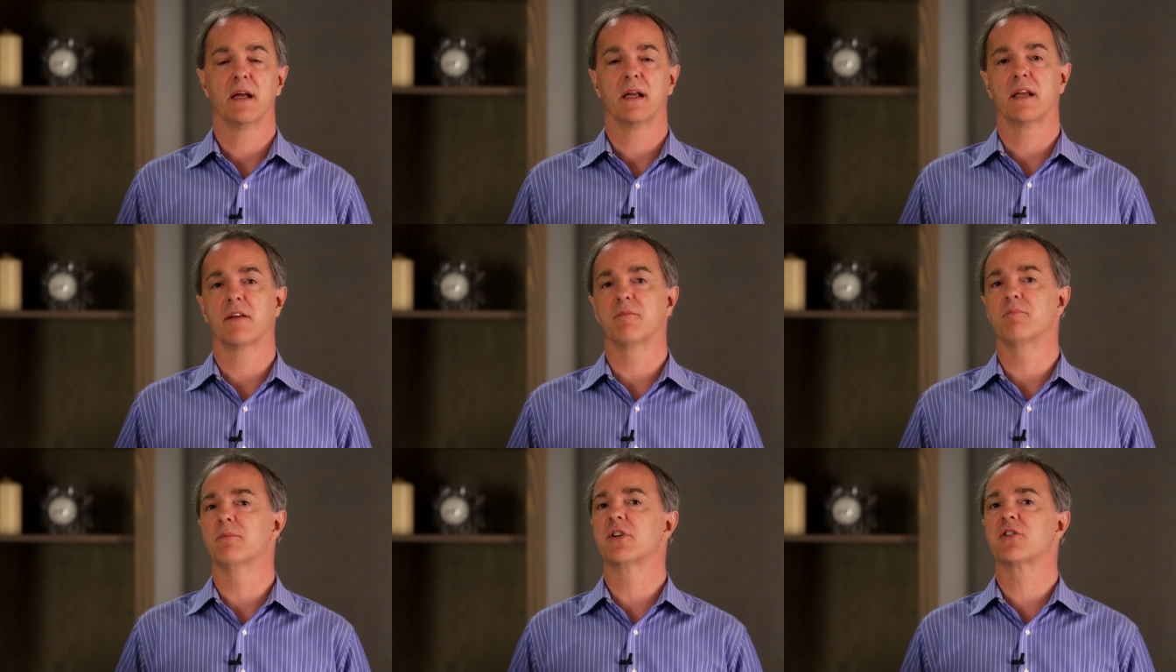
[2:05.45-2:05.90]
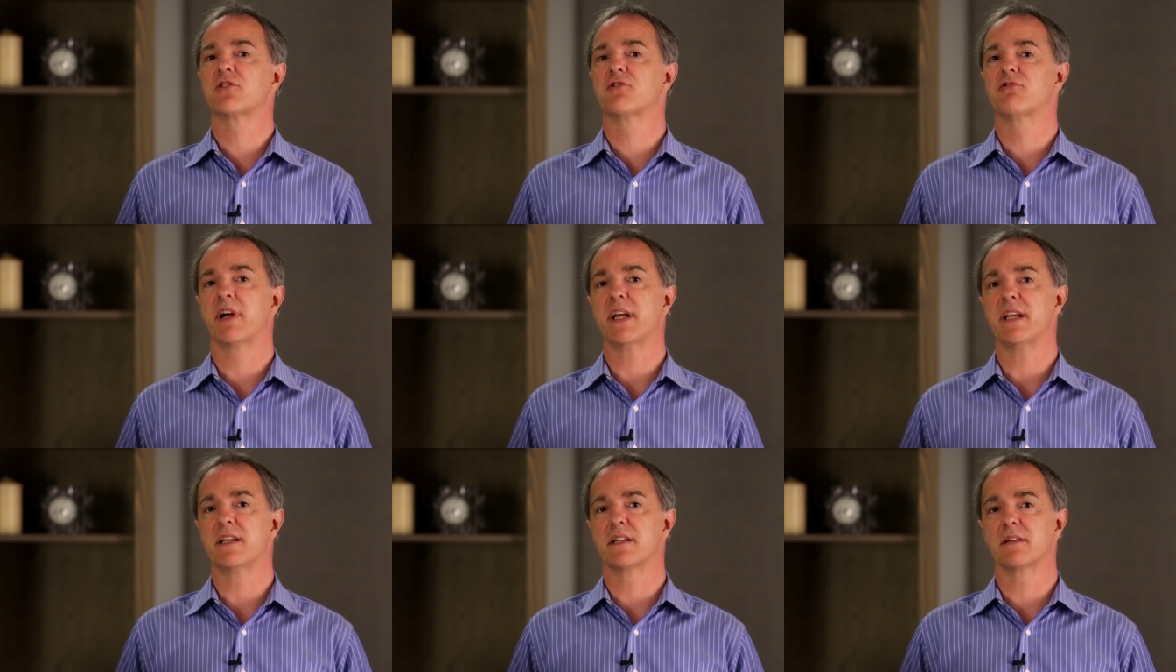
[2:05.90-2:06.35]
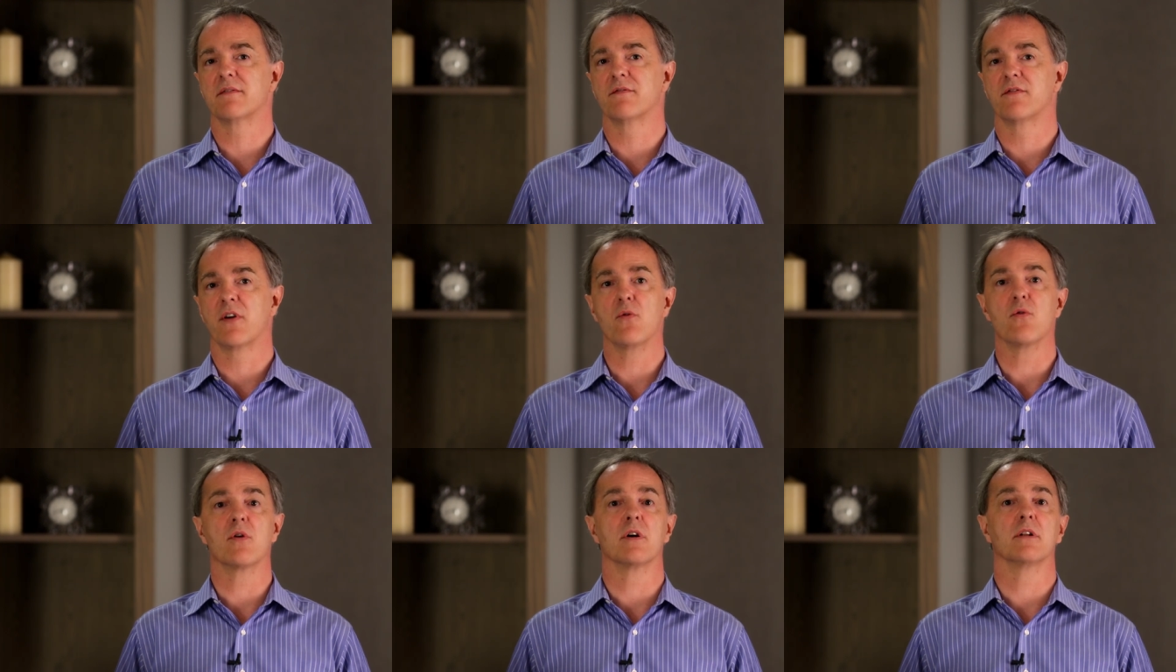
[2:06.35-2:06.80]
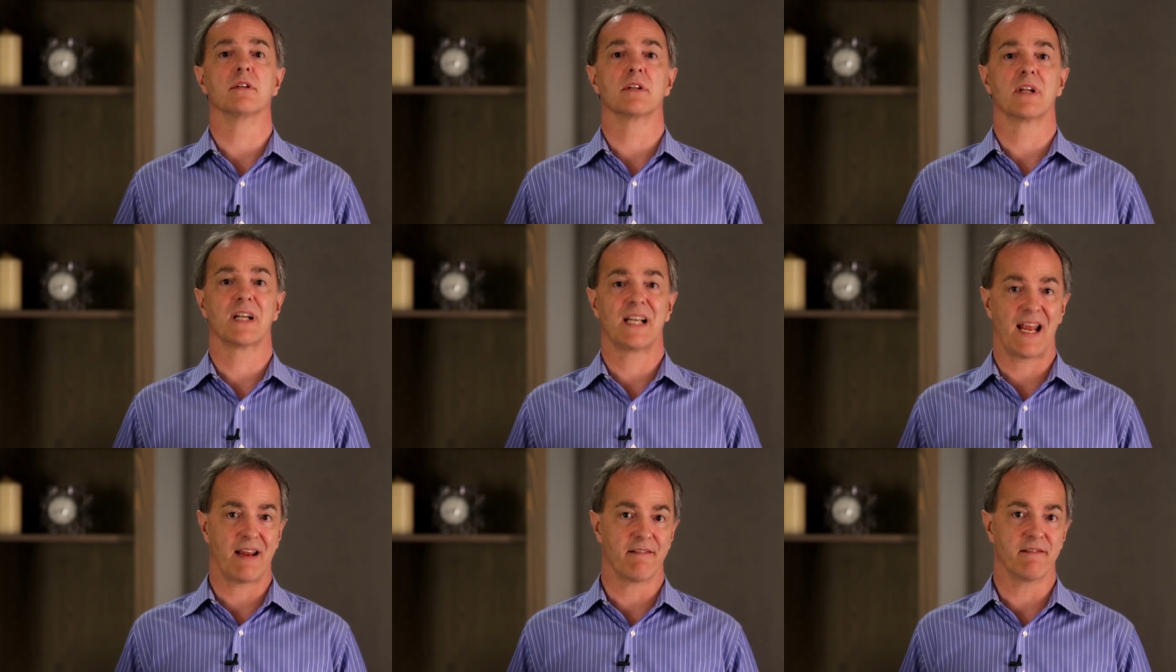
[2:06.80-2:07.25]
give much greater vocal
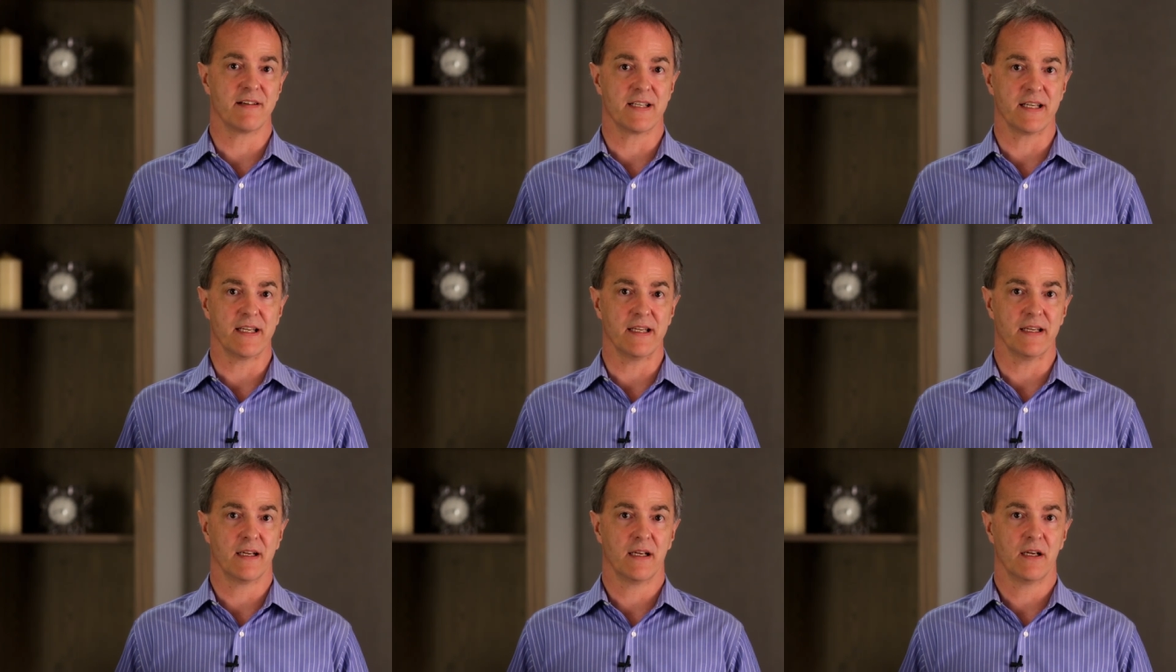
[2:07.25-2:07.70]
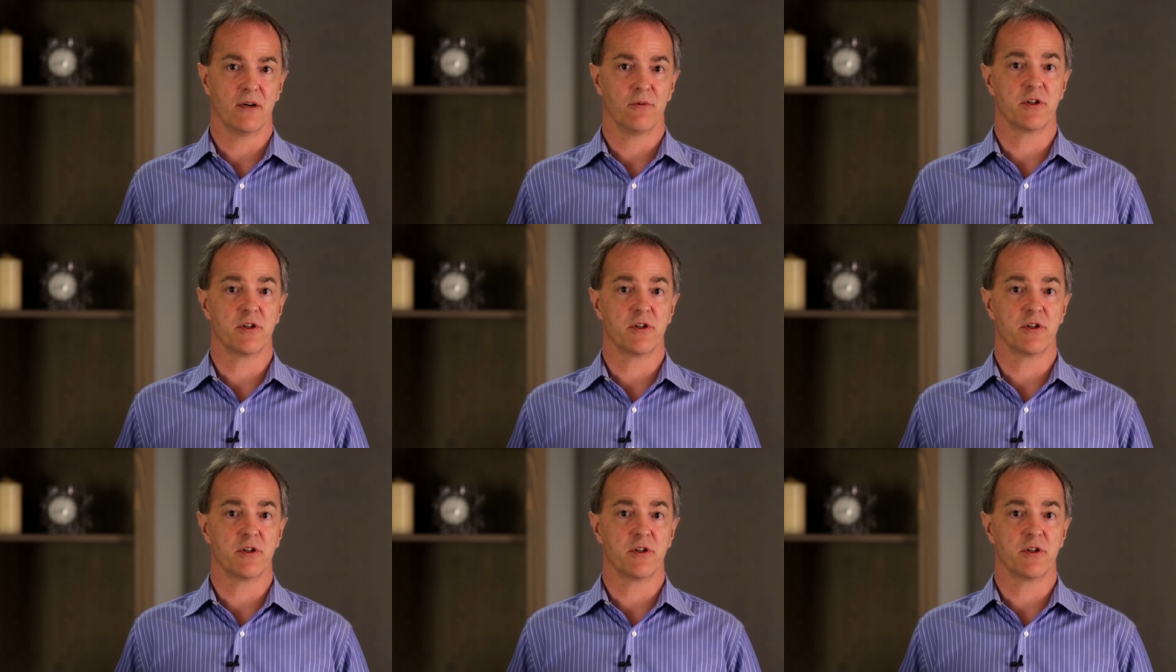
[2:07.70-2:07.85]
clarity